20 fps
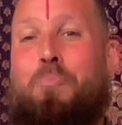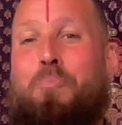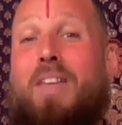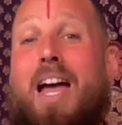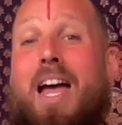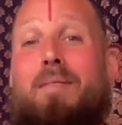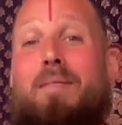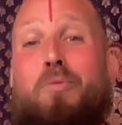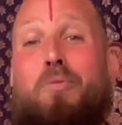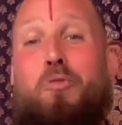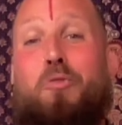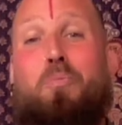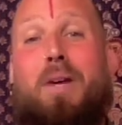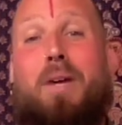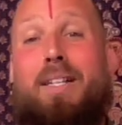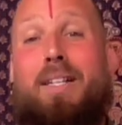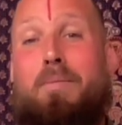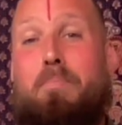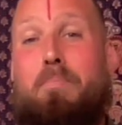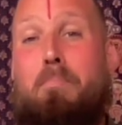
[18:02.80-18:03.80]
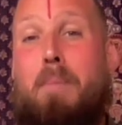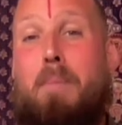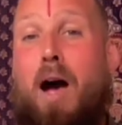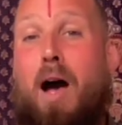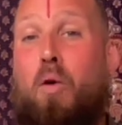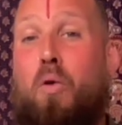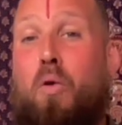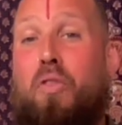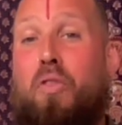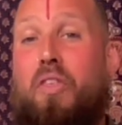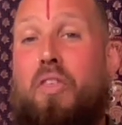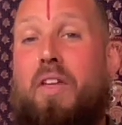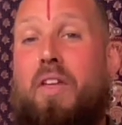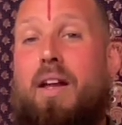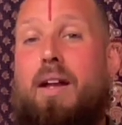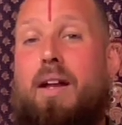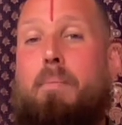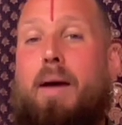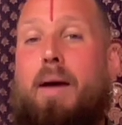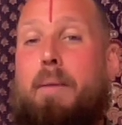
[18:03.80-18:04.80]
I move my mouth,
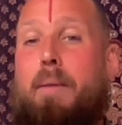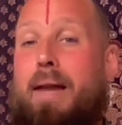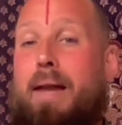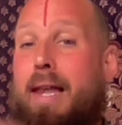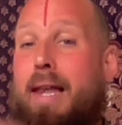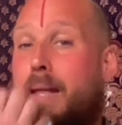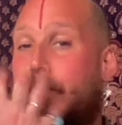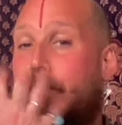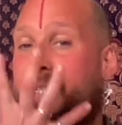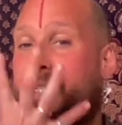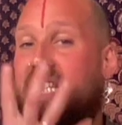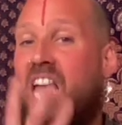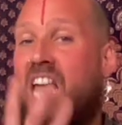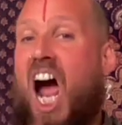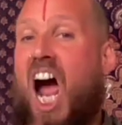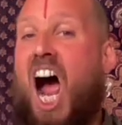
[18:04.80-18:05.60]
my lips